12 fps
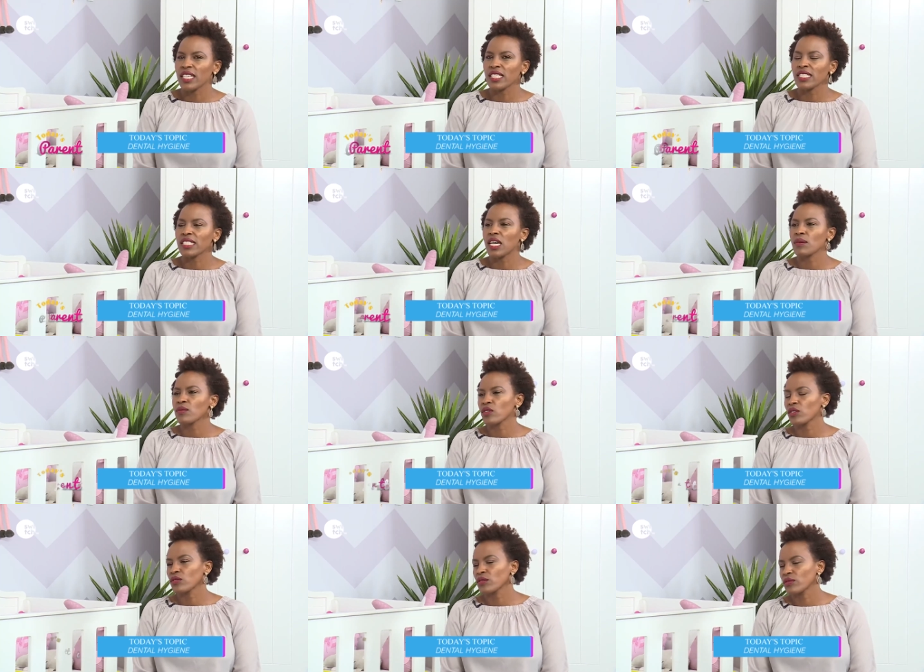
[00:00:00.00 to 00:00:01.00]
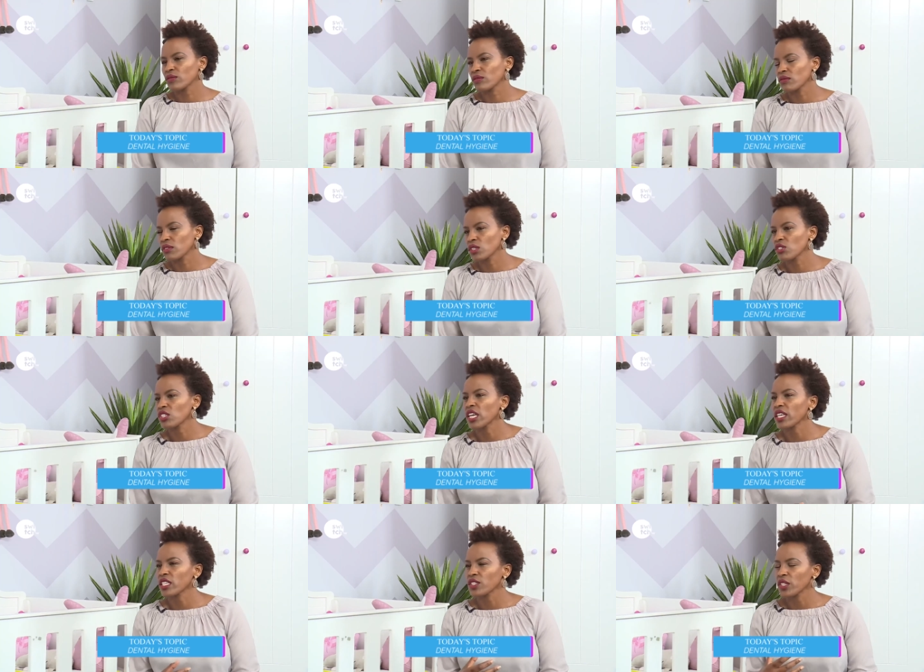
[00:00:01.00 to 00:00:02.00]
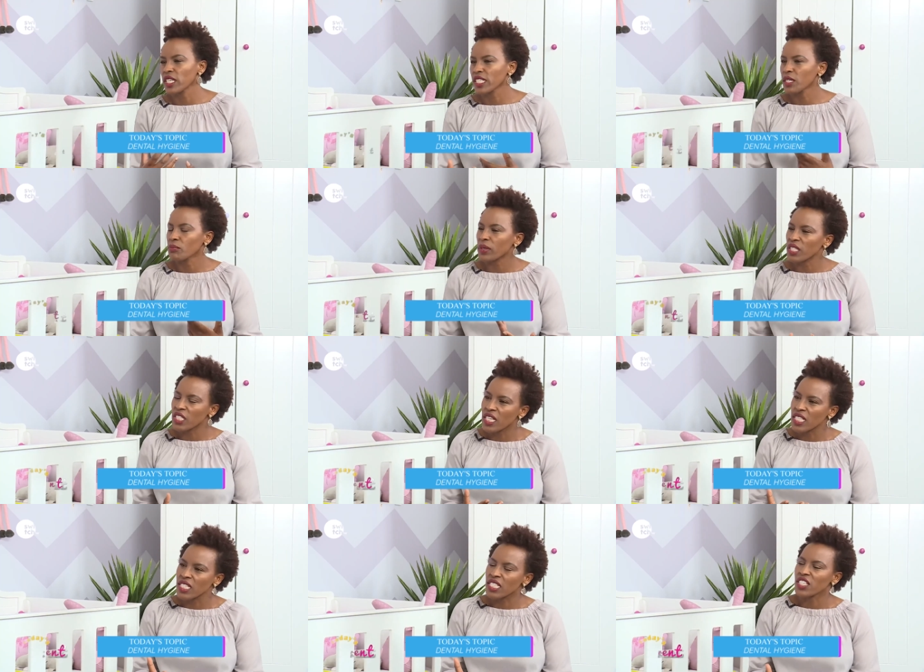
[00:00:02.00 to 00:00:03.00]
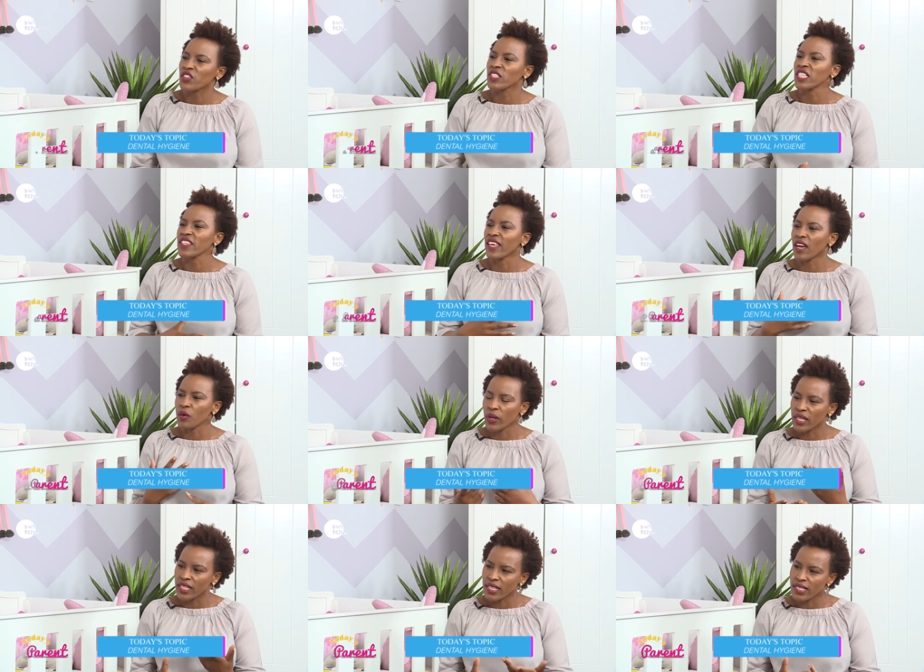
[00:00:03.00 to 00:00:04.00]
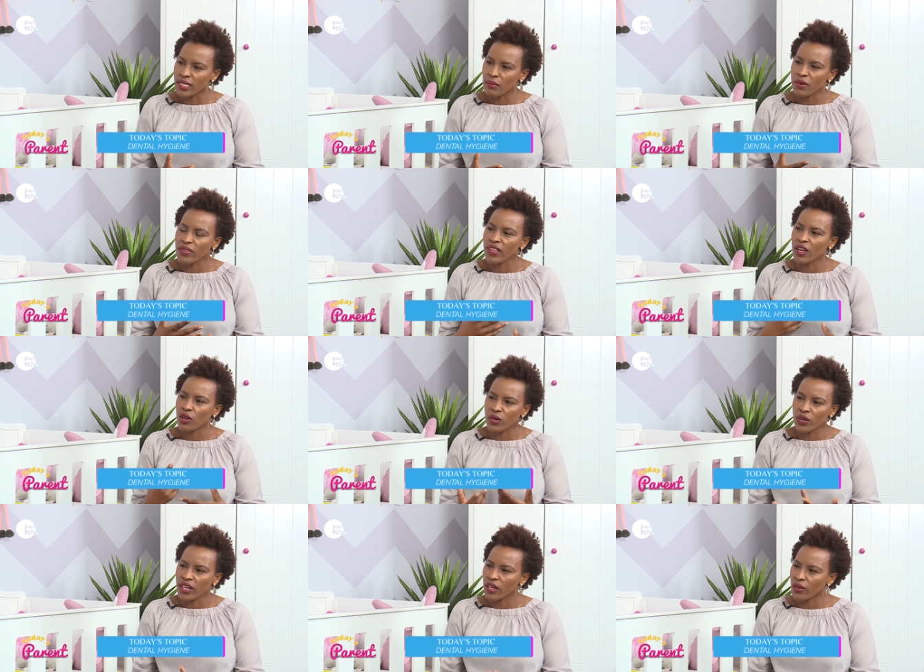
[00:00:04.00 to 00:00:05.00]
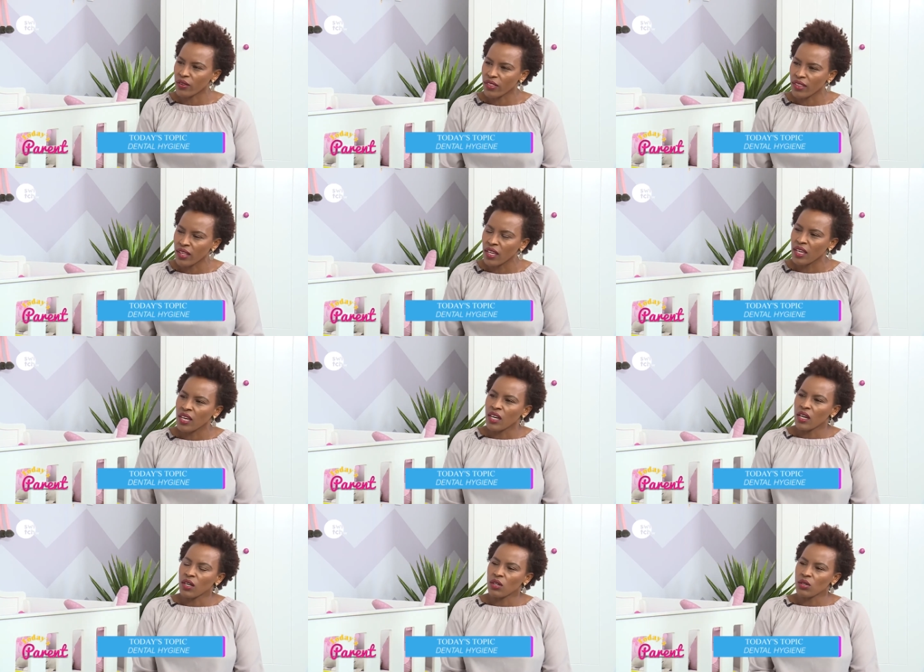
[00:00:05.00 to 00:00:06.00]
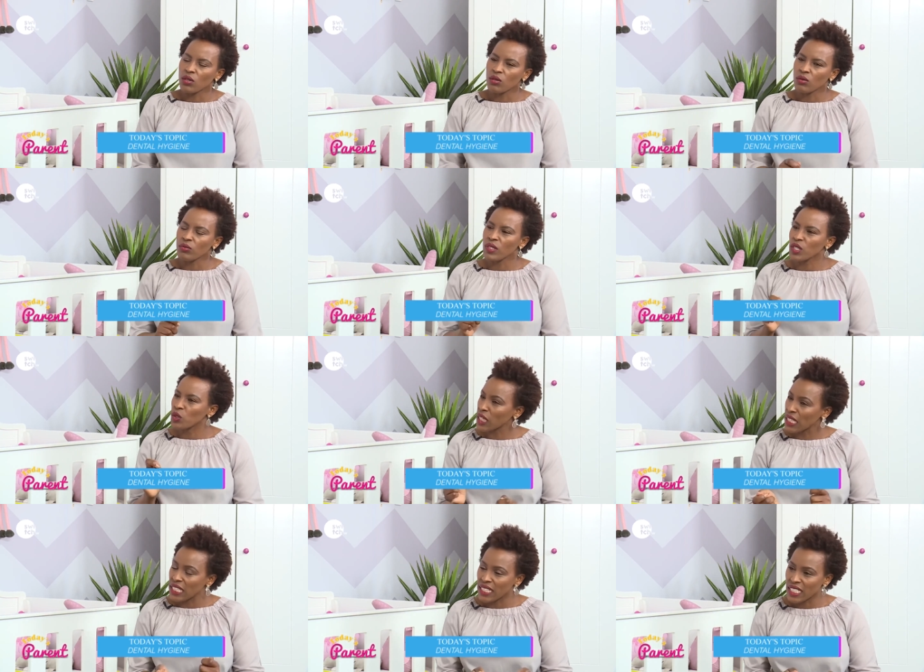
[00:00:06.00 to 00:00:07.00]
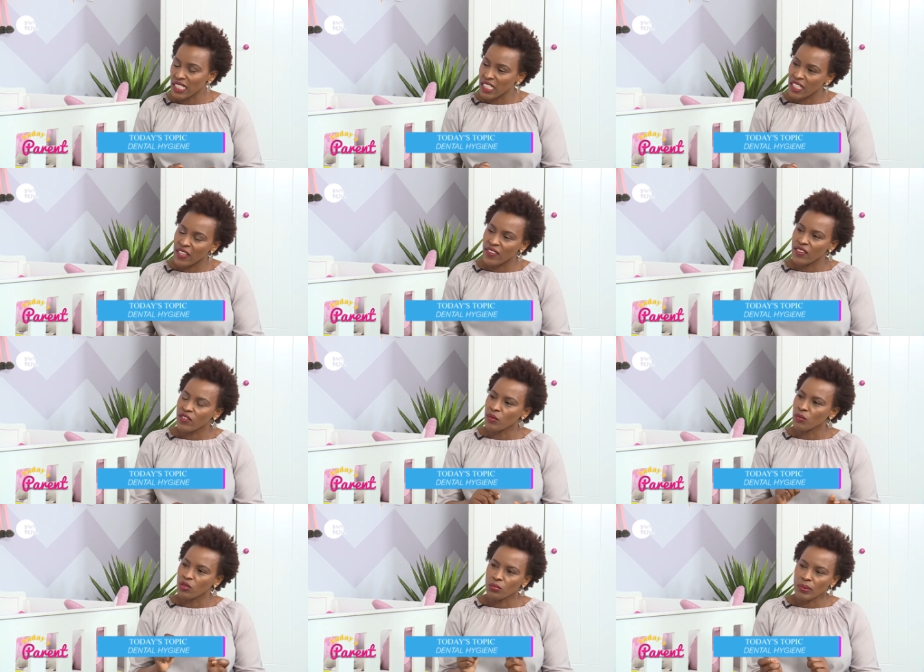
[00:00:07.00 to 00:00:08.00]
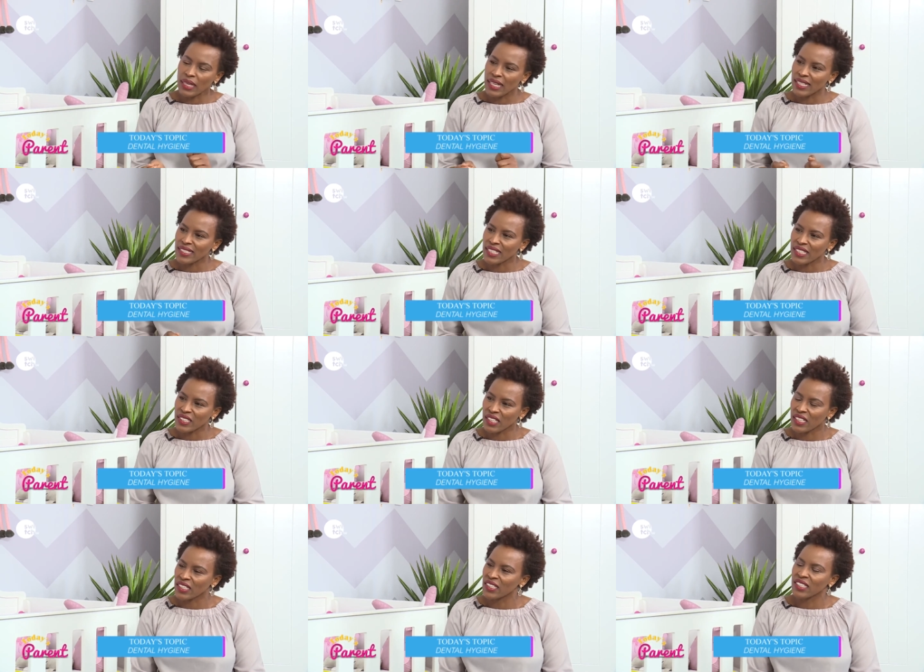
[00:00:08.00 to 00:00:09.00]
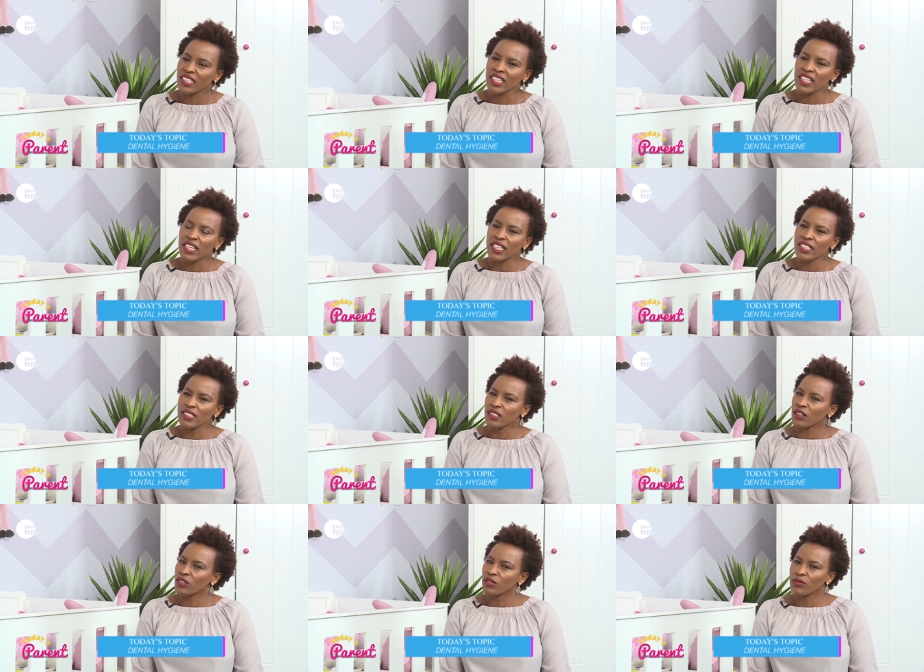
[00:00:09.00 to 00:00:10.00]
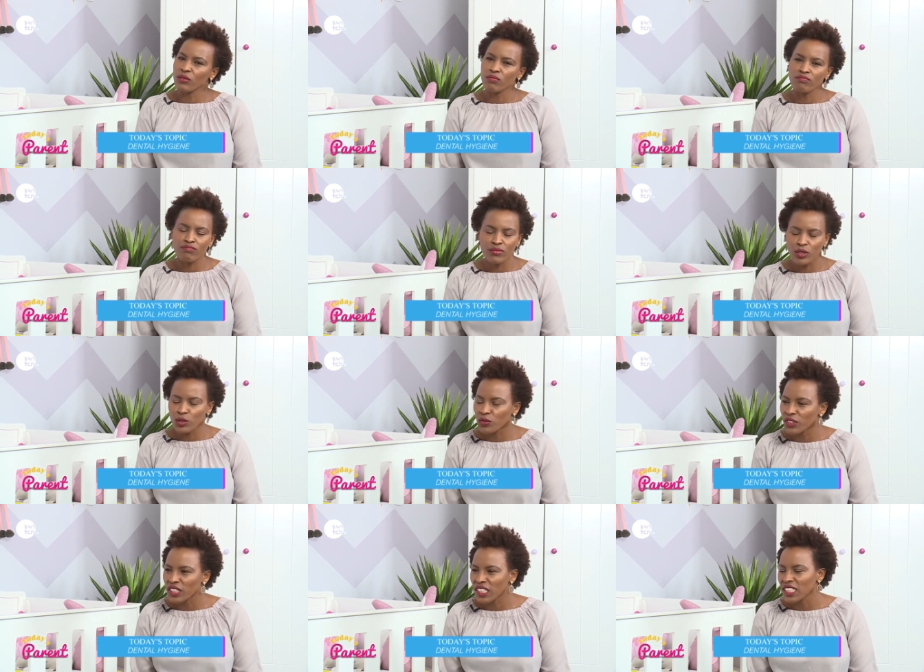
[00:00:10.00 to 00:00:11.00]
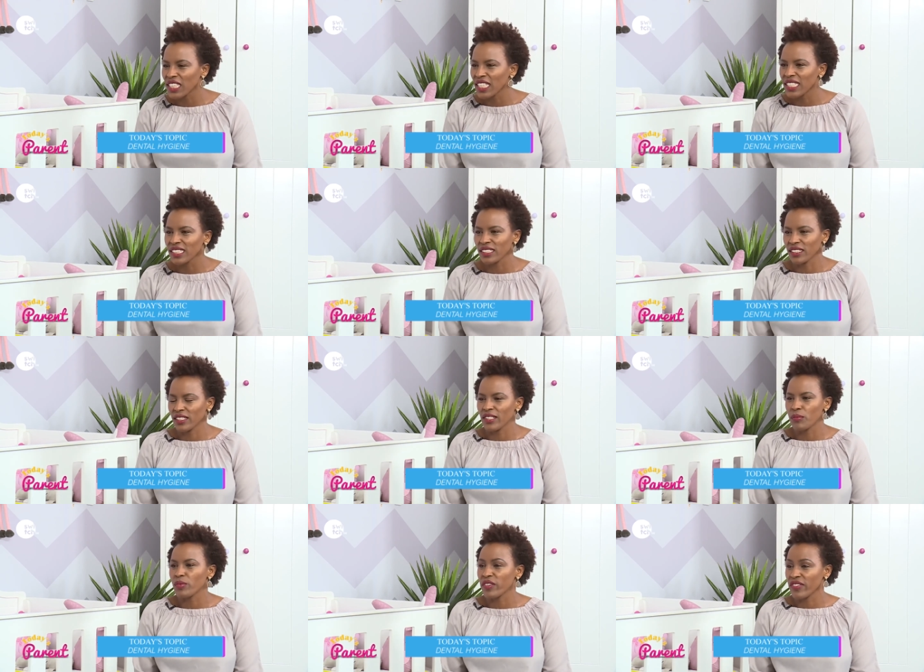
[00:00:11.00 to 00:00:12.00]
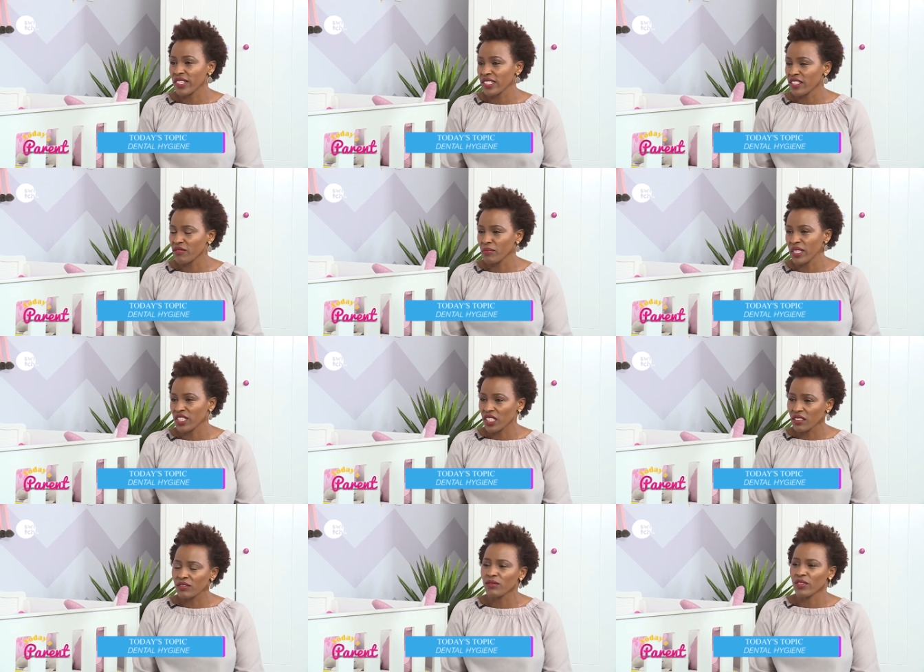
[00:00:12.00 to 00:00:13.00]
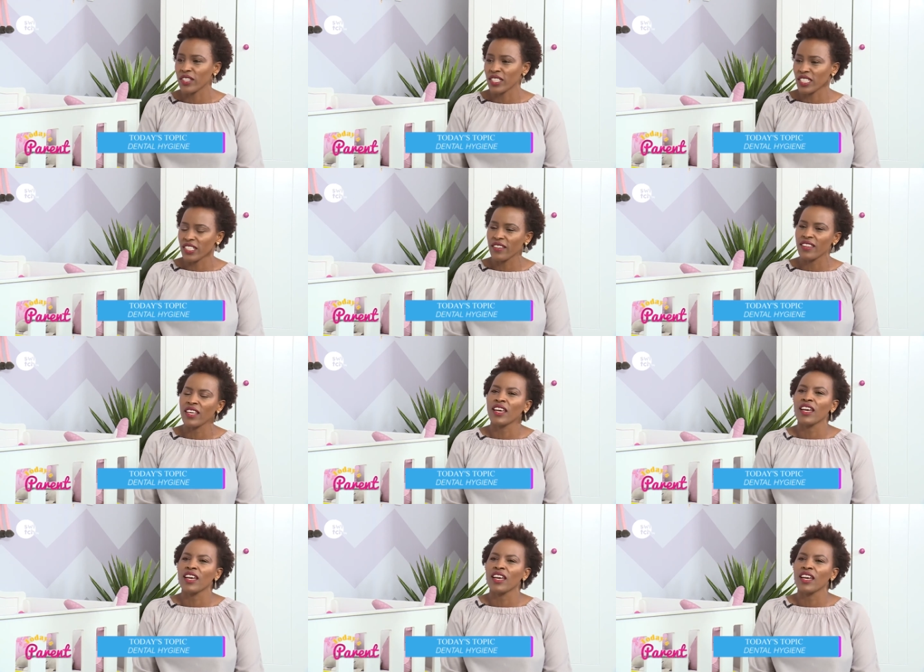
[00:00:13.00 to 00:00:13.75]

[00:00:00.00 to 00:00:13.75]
In terms of you know, educating patients, creating their awareness about their oral health. Uh, we do clean the teeth, remove plaque, tartar, and uh, do fissure sealants as a preventive measure for the teeth.